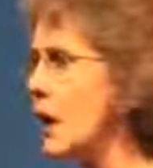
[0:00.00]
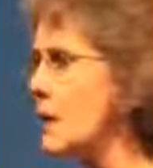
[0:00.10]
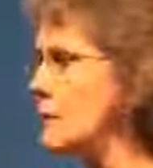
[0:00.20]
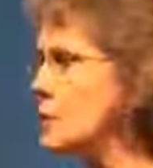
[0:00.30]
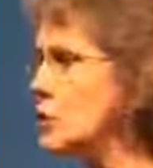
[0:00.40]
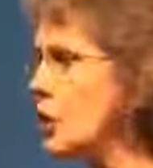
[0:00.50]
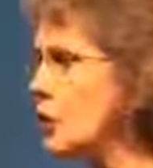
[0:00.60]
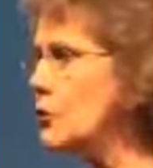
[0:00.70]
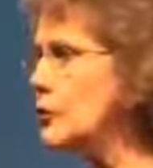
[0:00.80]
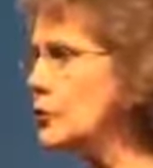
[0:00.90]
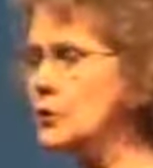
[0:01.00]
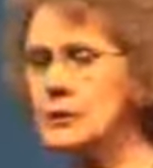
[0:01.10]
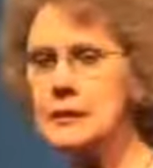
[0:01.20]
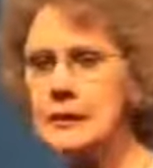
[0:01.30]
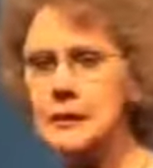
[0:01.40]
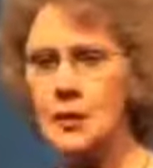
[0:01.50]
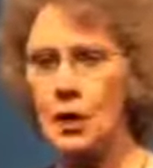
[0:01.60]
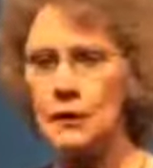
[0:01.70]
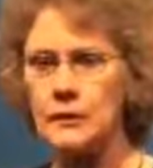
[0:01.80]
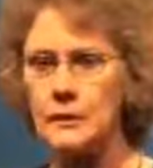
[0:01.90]
um, you should only use sea
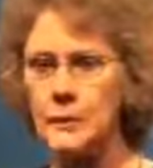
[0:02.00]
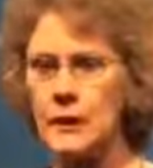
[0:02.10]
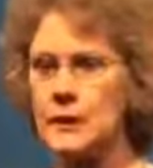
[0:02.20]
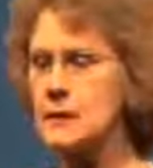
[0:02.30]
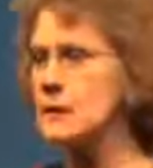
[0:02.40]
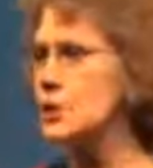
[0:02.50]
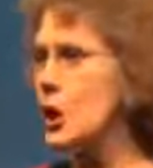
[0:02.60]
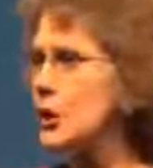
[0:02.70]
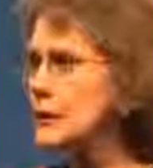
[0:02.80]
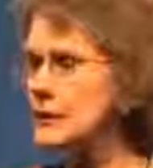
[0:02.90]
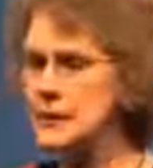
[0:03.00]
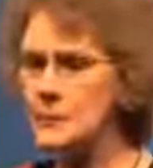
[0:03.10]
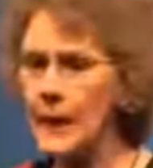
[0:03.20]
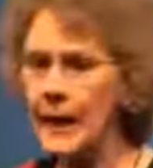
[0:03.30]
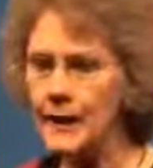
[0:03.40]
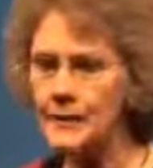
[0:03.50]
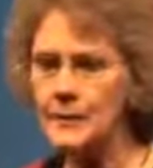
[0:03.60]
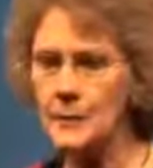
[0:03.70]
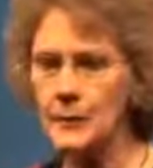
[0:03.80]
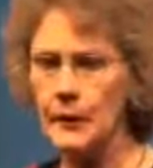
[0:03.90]
salt because salt
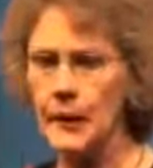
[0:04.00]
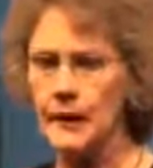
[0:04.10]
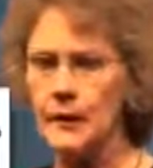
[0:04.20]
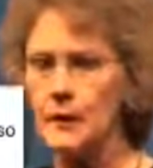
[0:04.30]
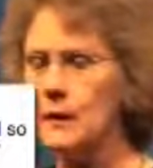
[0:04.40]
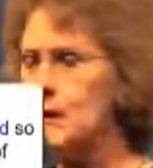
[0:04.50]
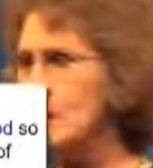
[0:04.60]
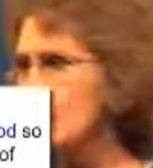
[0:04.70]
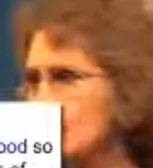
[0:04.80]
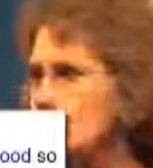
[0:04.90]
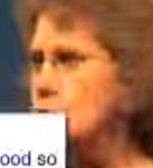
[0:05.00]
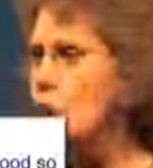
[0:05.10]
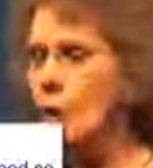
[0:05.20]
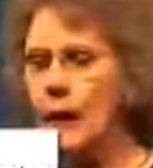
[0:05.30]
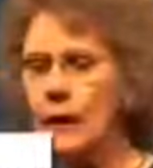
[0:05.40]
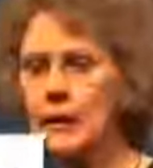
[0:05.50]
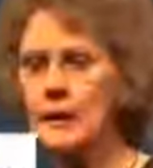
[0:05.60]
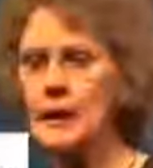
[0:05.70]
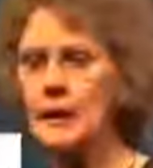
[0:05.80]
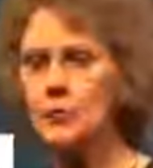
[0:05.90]
expands the blood so
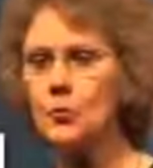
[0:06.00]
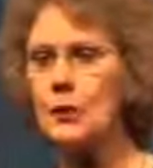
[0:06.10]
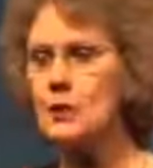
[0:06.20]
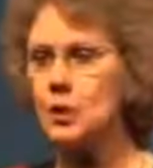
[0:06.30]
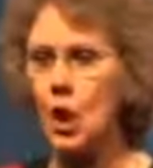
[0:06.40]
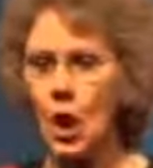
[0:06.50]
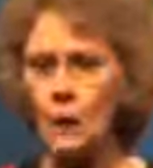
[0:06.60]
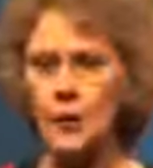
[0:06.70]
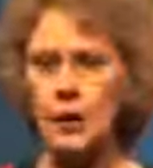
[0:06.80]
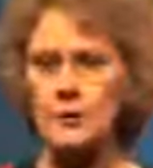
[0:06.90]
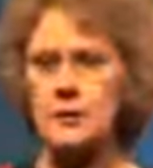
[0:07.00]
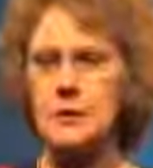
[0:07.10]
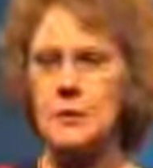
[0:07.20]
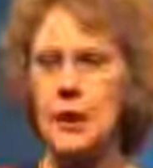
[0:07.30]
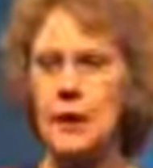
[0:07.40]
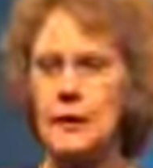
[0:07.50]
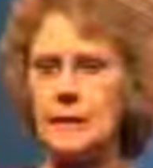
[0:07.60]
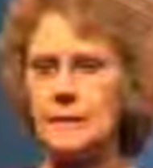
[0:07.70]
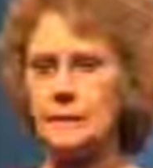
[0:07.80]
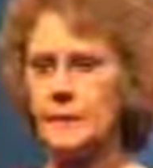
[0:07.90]
it can reach all parts of the body,
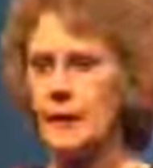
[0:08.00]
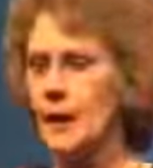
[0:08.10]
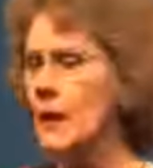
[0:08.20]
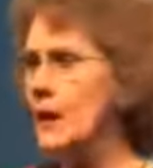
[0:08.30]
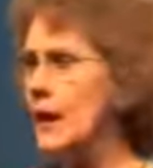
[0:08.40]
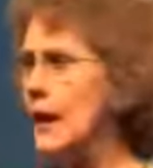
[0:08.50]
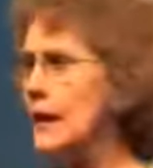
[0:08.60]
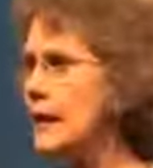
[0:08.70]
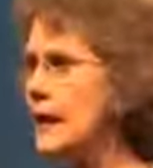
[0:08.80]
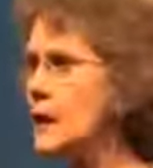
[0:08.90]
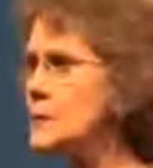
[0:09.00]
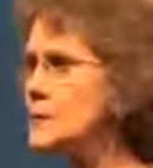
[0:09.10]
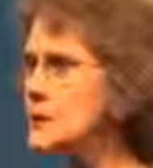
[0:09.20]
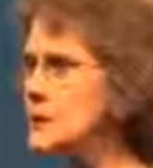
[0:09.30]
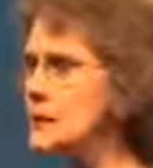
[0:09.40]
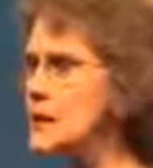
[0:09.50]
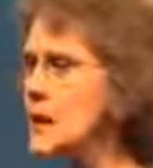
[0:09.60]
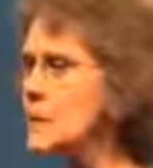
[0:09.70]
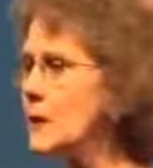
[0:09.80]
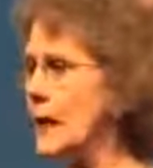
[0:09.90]
and it helps to
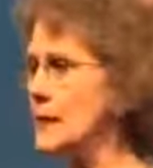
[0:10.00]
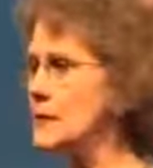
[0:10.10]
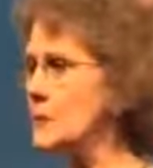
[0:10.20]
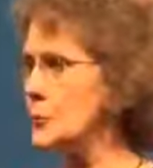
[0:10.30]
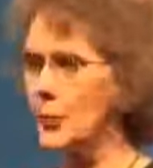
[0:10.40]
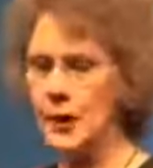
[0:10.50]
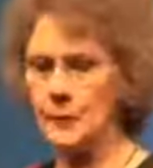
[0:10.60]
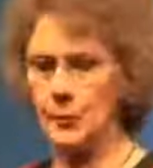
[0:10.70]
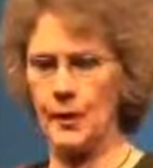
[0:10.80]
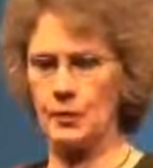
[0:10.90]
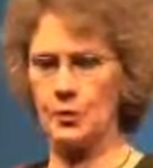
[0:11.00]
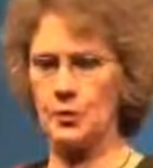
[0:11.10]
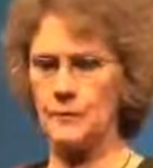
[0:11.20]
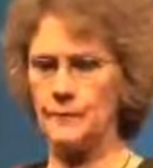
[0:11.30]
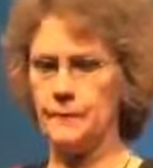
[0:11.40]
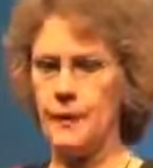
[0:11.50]
stabilize the blood pressure.